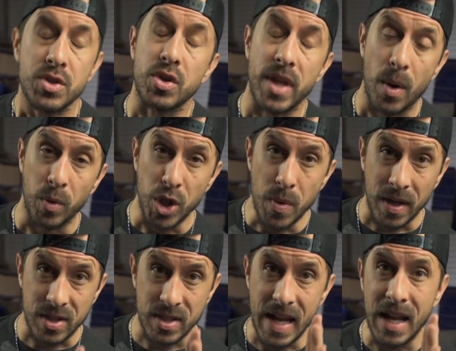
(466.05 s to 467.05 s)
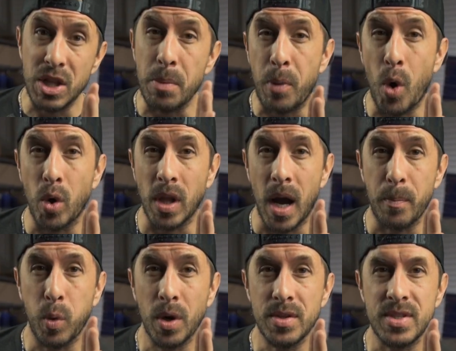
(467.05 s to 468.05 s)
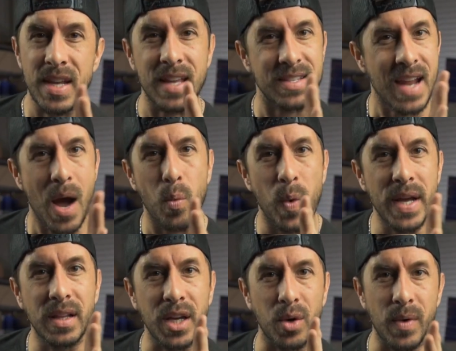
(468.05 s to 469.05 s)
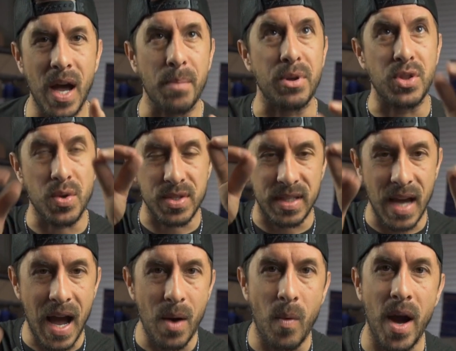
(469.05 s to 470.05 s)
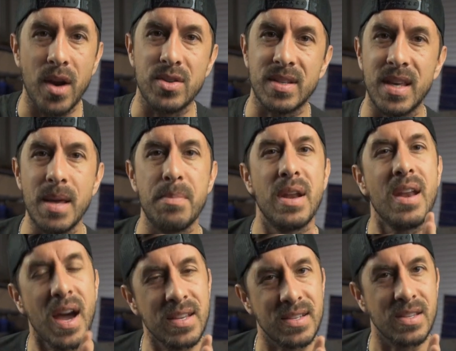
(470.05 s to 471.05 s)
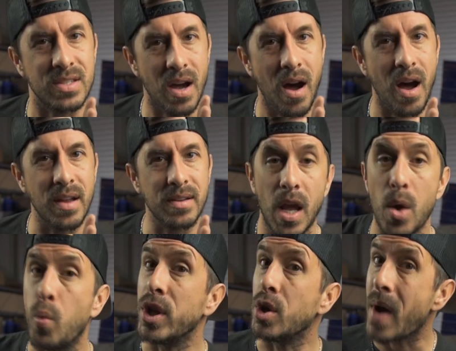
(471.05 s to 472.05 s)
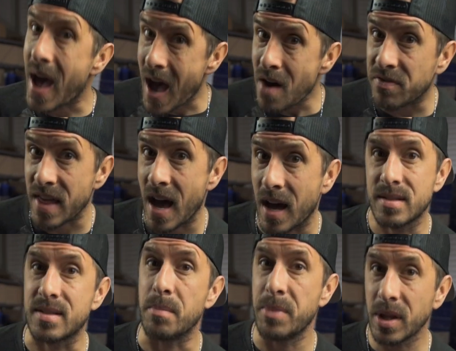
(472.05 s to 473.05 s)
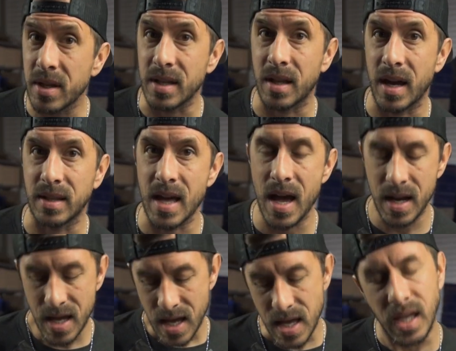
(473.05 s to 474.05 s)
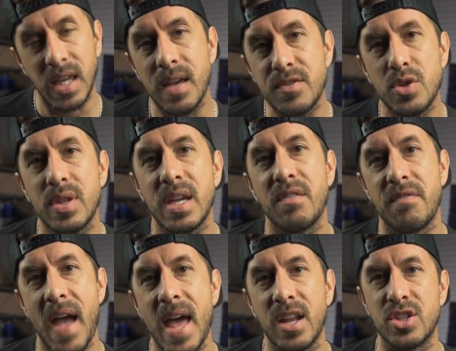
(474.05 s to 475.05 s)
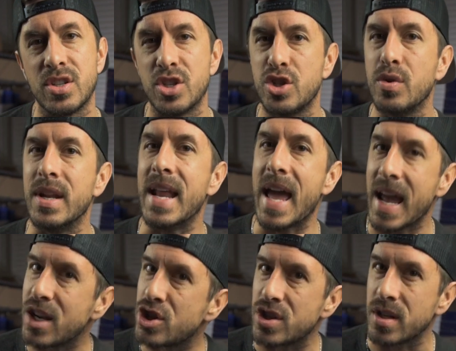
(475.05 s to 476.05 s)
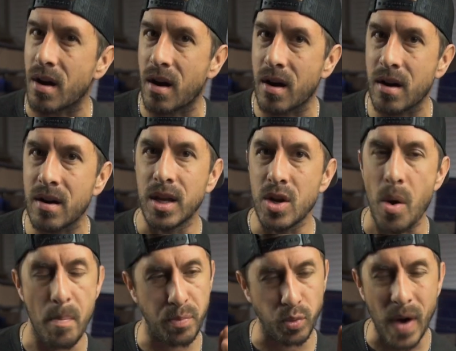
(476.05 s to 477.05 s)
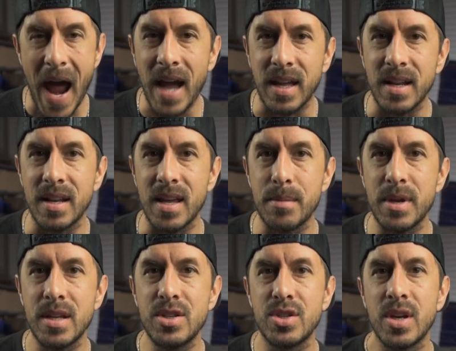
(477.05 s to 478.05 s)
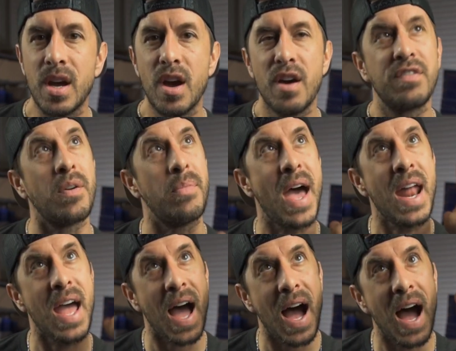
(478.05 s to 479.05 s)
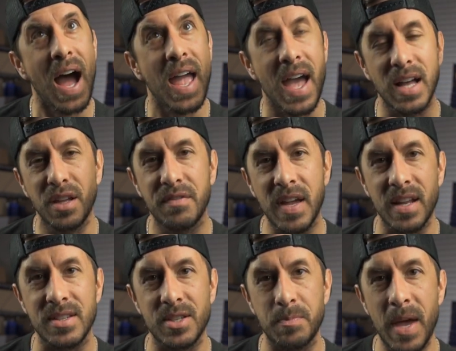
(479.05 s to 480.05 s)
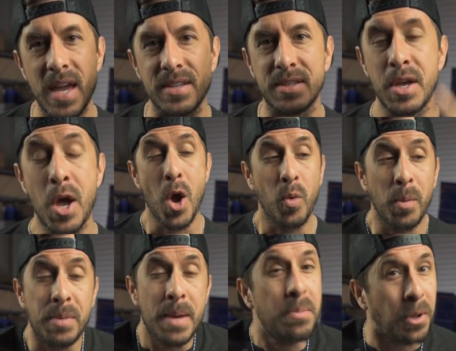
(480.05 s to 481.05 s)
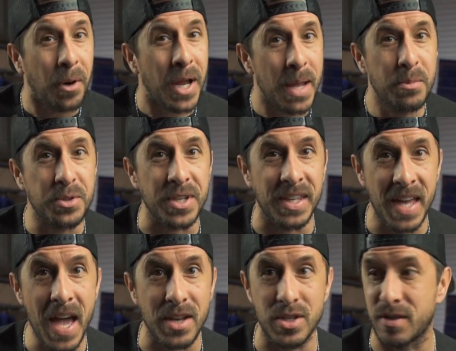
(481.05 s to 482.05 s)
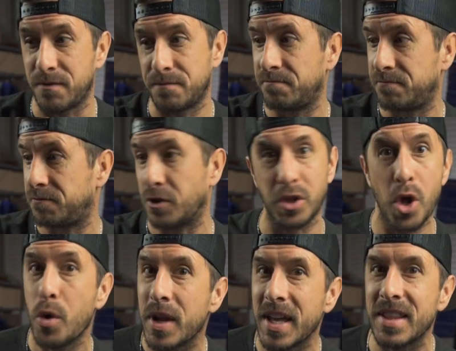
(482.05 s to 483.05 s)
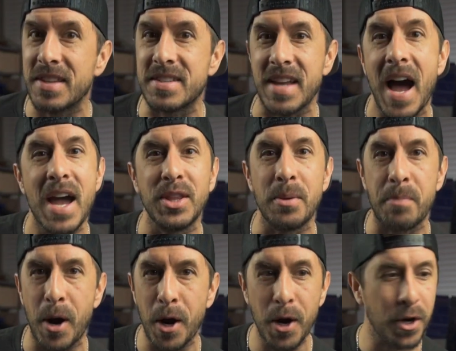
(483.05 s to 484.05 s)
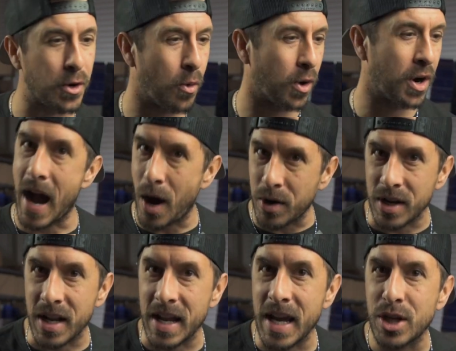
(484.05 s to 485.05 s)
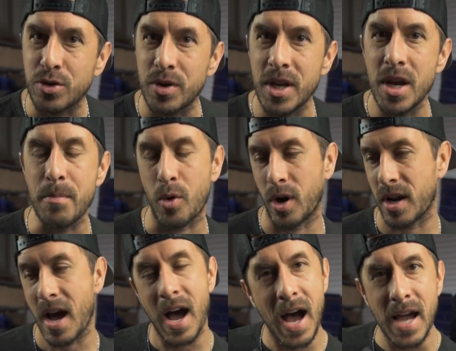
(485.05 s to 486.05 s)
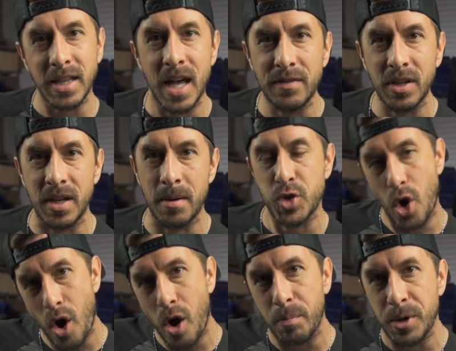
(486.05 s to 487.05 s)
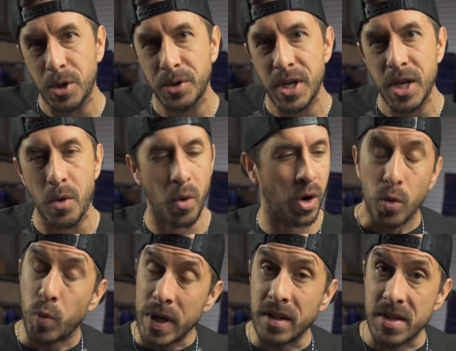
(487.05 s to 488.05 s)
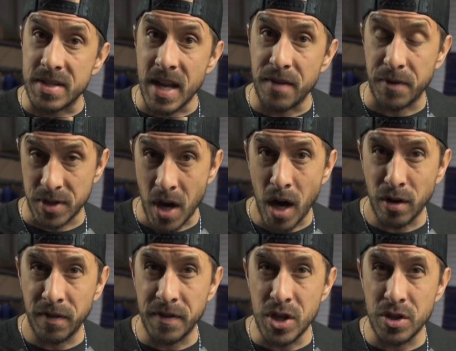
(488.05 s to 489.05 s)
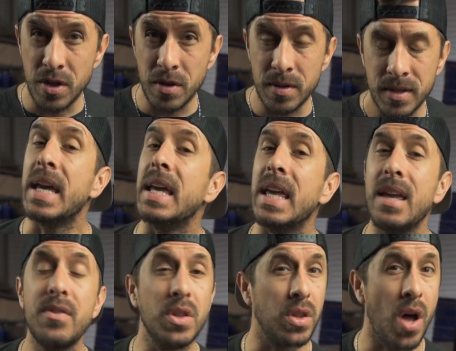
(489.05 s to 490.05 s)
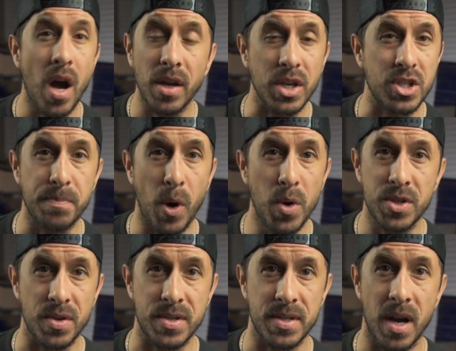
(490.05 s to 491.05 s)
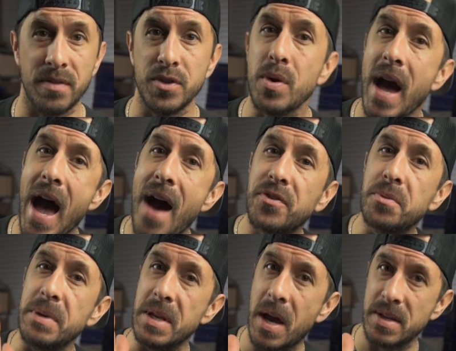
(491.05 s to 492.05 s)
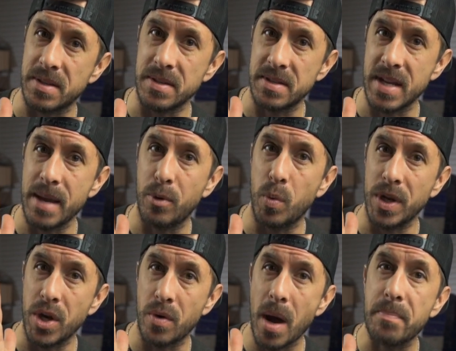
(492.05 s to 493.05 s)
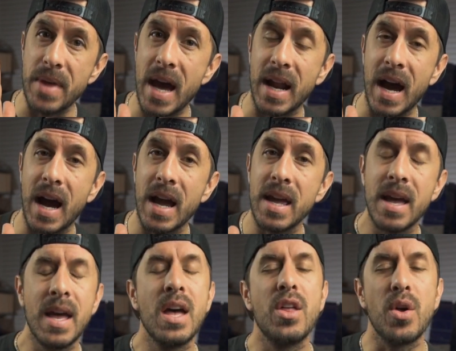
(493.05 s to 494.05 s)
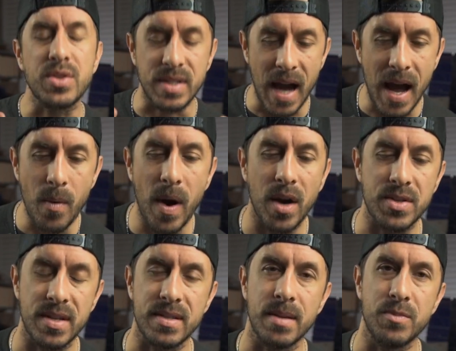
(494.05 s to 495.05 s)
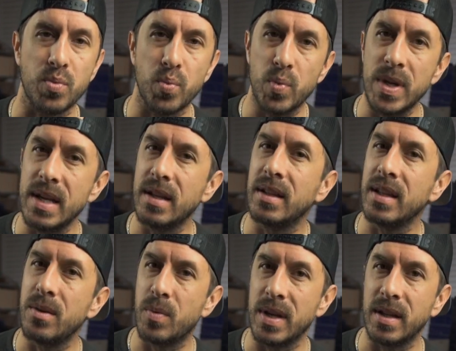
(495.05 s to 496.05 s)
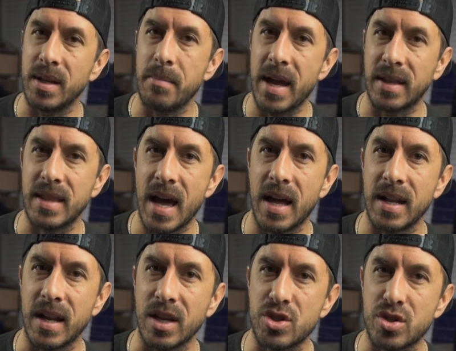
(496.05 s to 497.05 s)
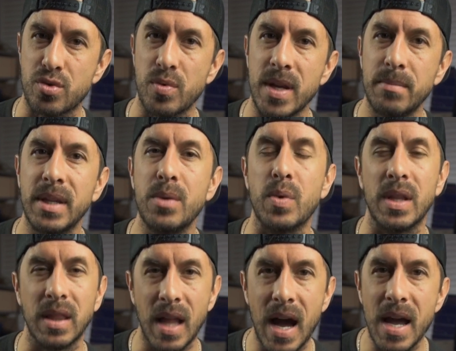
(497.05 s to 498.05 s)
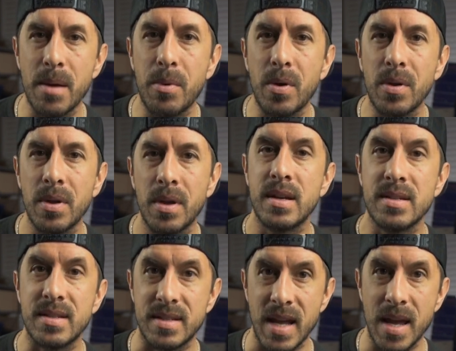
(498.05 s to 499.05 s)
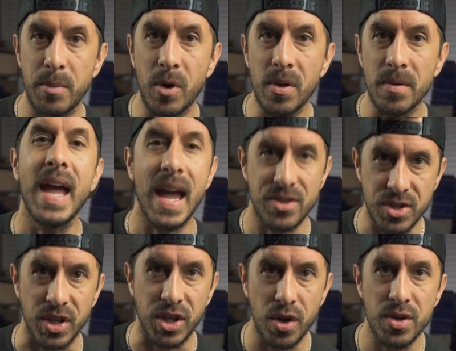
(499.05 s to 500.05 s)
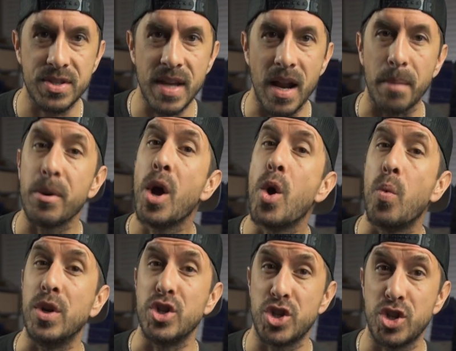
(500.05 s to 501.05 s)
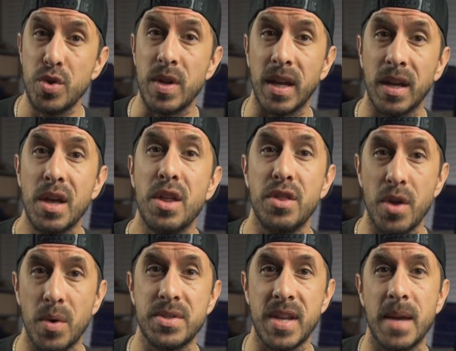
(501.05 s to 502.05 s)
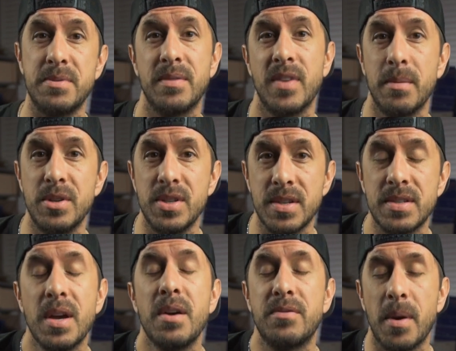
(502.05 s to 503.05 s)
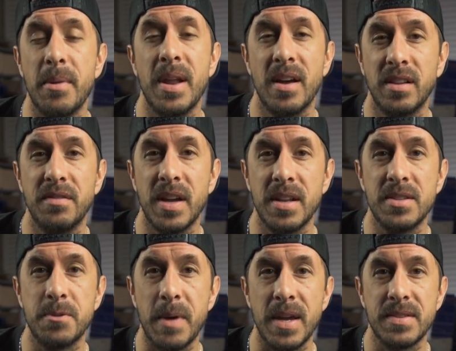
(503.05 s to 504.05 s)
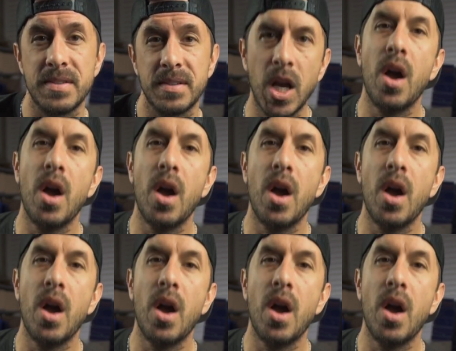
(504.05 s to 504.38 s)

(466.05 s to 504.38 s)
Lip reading: so that when you extend the pole upwards, it's not wiggling around, but those guy wires keep it nice and taut. And when you have that stability like that, it gives you the advantage to shoot an HDR, a bracketed image from that high elevated space where people aren't able to get just floating in the sky in the park or out in an atrium or at a high level at a tall building or real estate photography shoot. Even long exposure stuff, you have to be nice and stable when you're up that high. Those guy wire systems really make that an extremely reliable, stable, and secure setup when shooting those types of images from an elevated space.